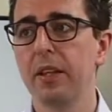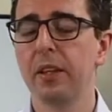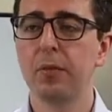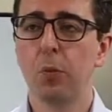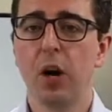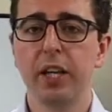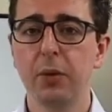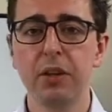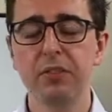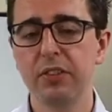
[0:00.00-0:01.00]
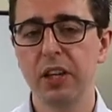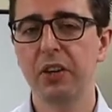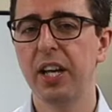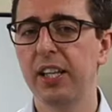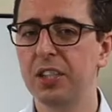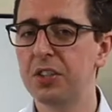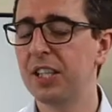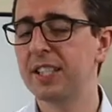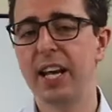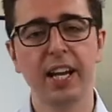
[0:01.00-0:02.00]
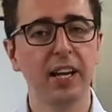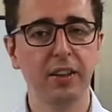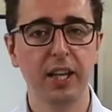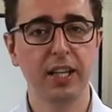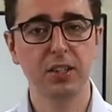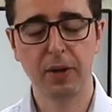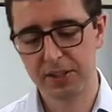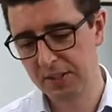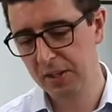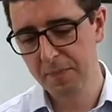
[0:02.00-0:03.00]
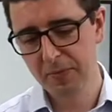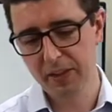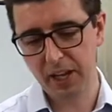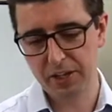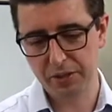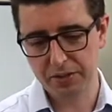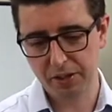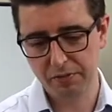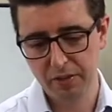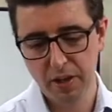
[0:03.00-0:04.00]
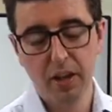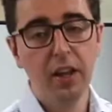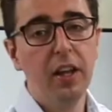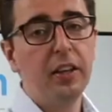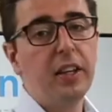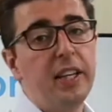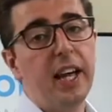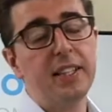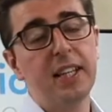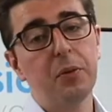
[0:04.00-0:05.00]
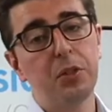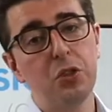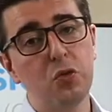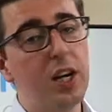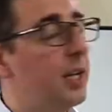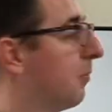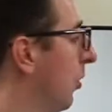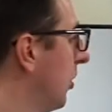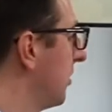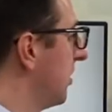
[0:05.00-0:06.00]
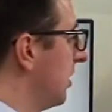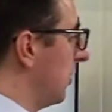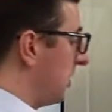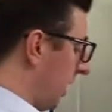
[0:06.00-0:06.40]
why are you even doing it? And it's just, it's that kind of thing to ask kind of yourself. The next thing which is really important to do is think